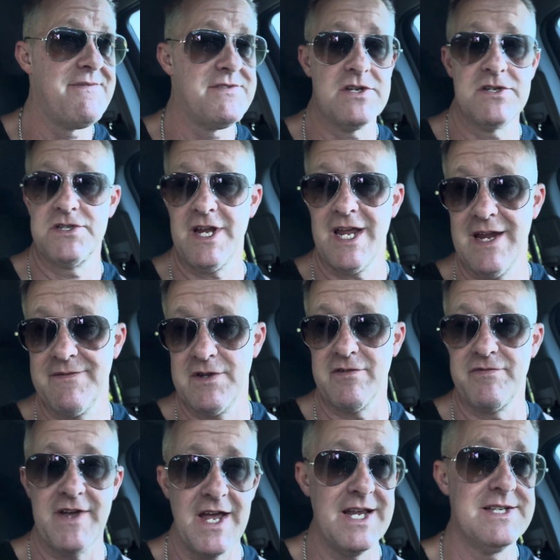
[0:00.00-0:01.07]
to shave their
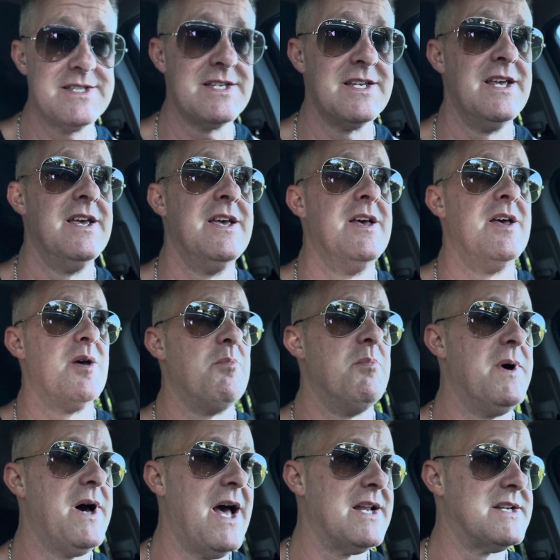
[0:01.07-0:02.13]
face.
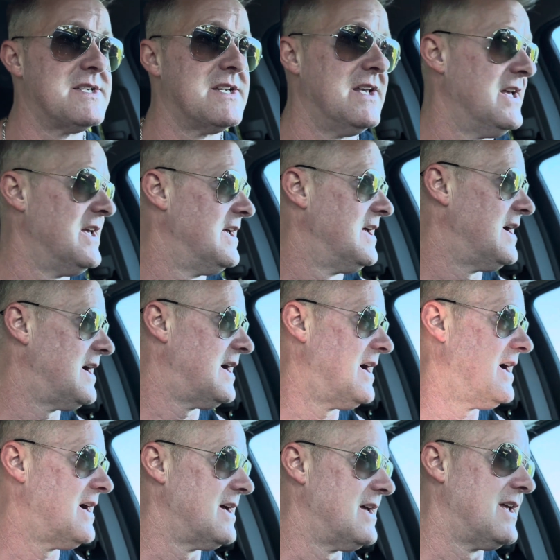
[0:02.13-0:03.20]
But
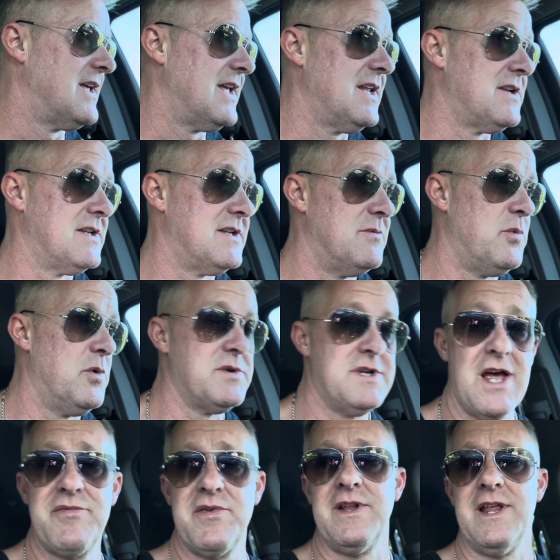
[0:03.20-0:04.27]
it will
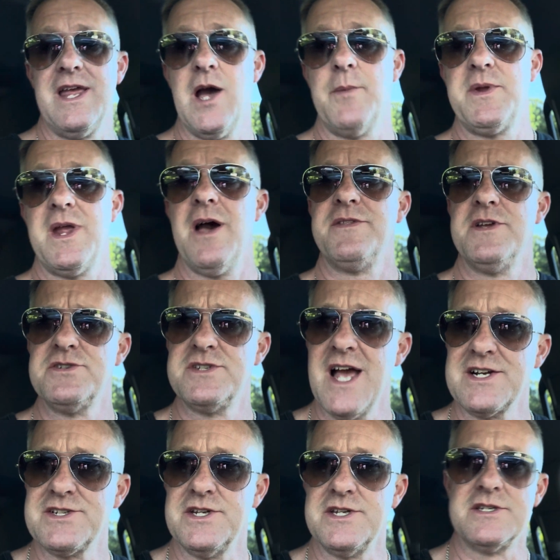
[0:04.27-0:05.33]
definitely help you out. There's
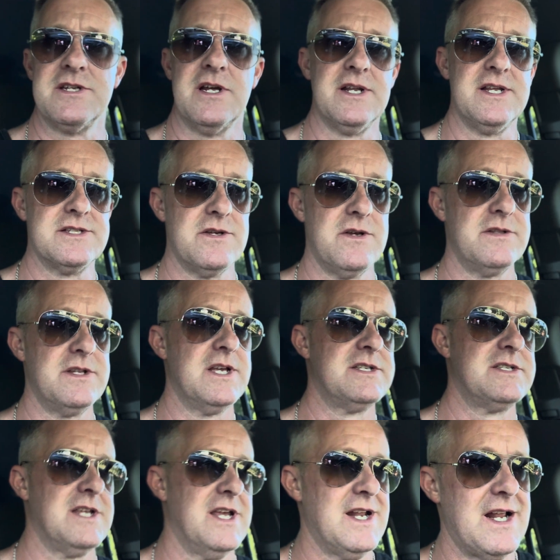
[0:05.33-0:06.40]
actually studies on
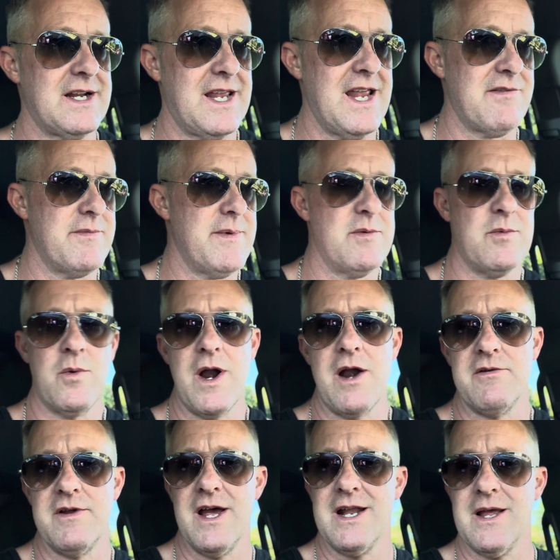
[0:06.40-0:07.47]
this, and I can't remember where I
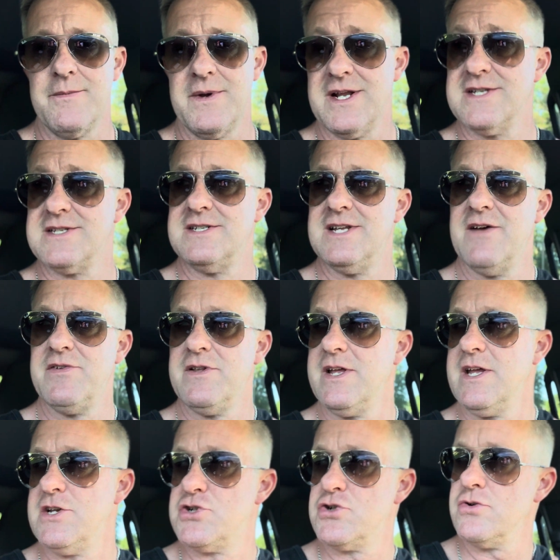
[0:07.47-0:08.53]
read it, but it's
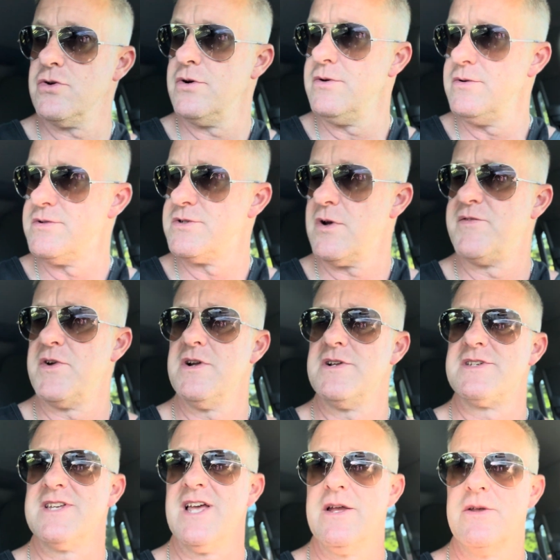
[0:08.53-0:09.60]
definitely true. So if you're in
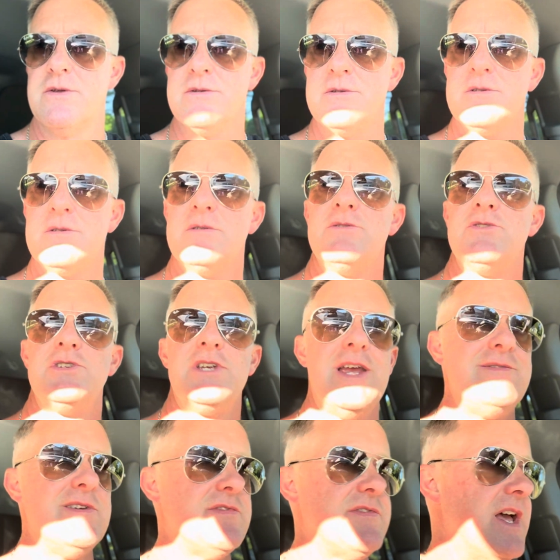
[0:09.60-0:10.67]
sales,
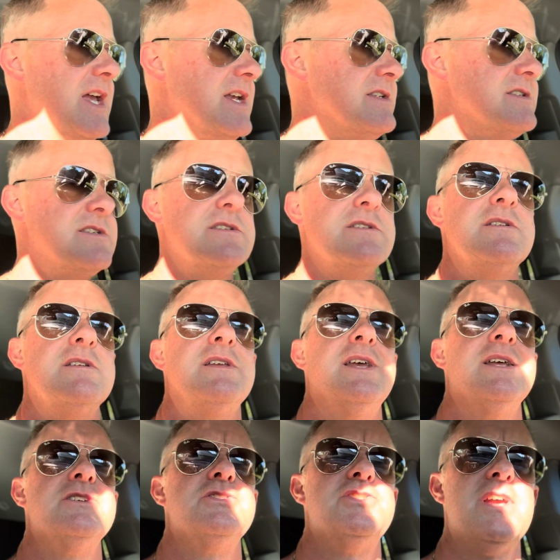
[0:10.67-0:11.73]
shave your face,
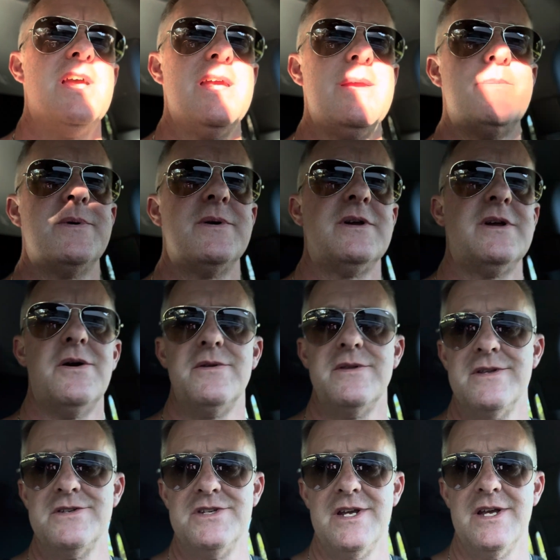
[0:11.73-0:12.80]
get in shape, go to
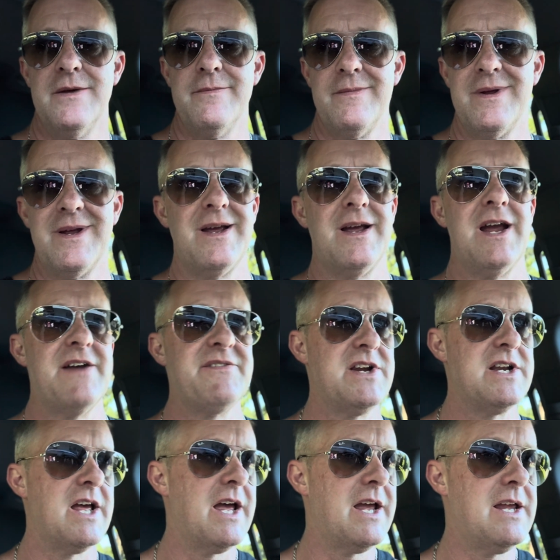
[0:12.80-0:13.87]
the gym every
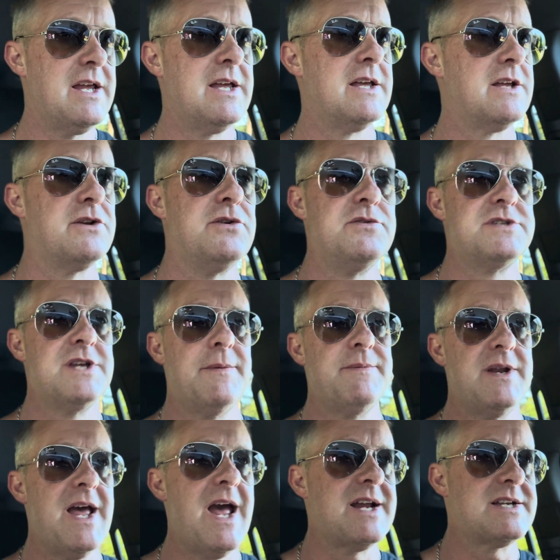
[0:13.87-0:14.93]
day, do
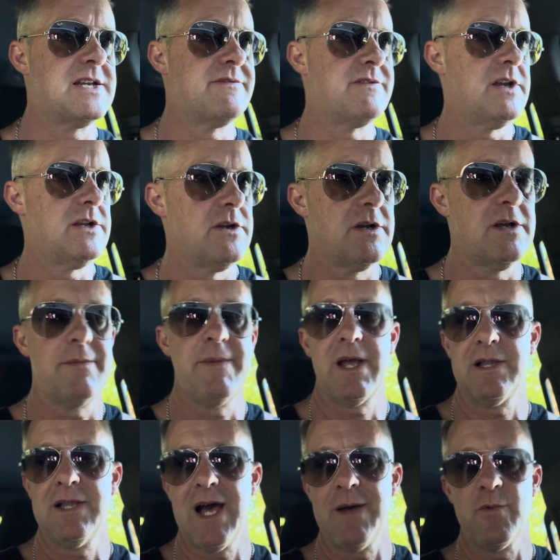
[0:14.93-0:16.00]
something active, and you're going to make
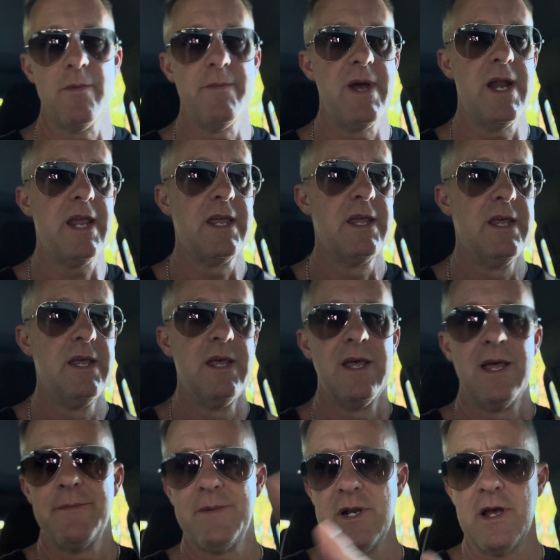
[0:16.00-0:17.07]
a lot more money.
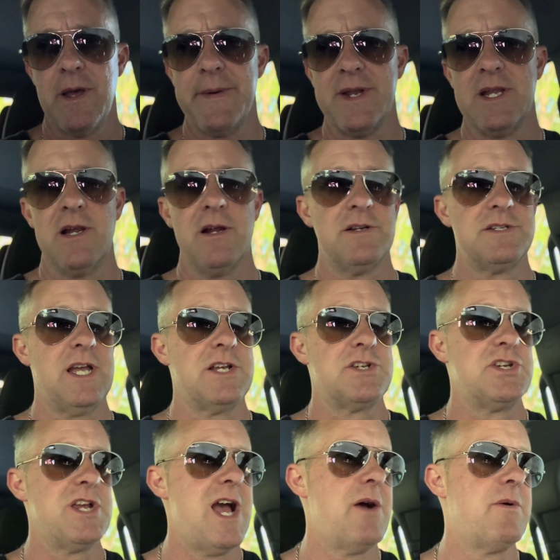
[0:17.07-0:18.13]
I'm going to hop in here and take a
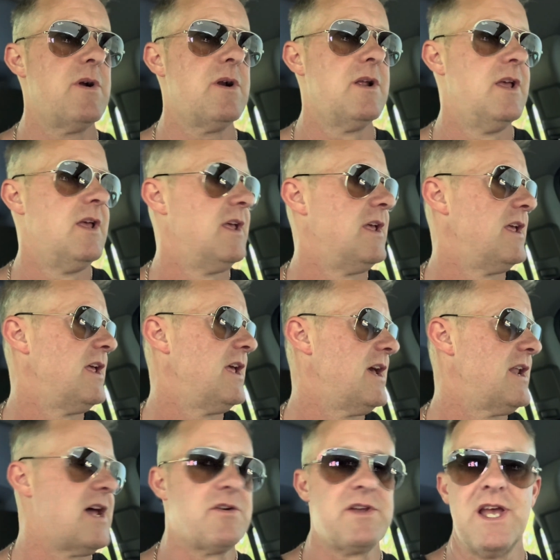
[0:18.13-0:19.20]
shower,
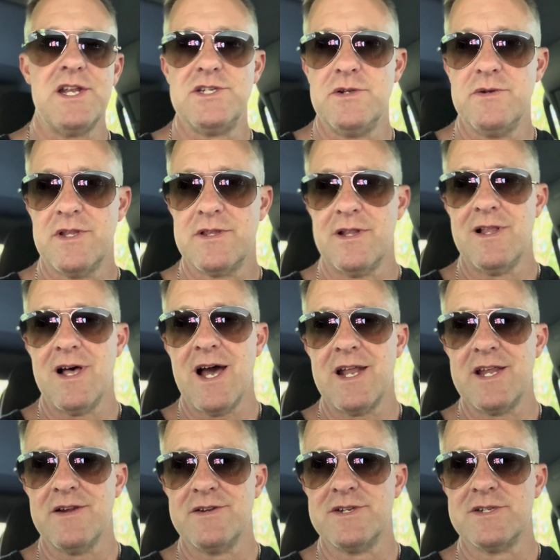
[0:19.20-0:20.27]
and I'll catch you at the lot
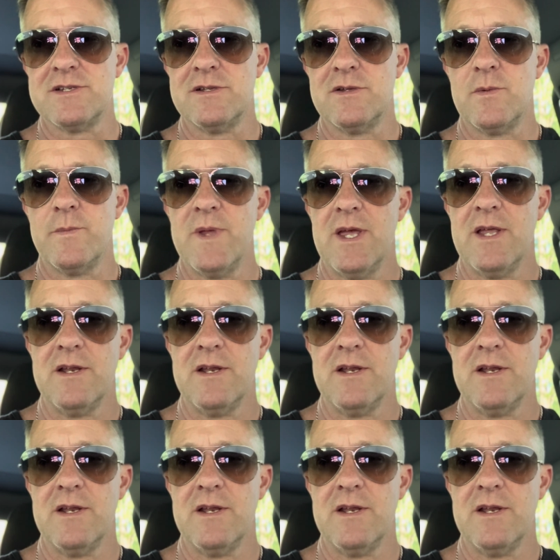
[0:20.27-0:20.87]
here in just a little bit.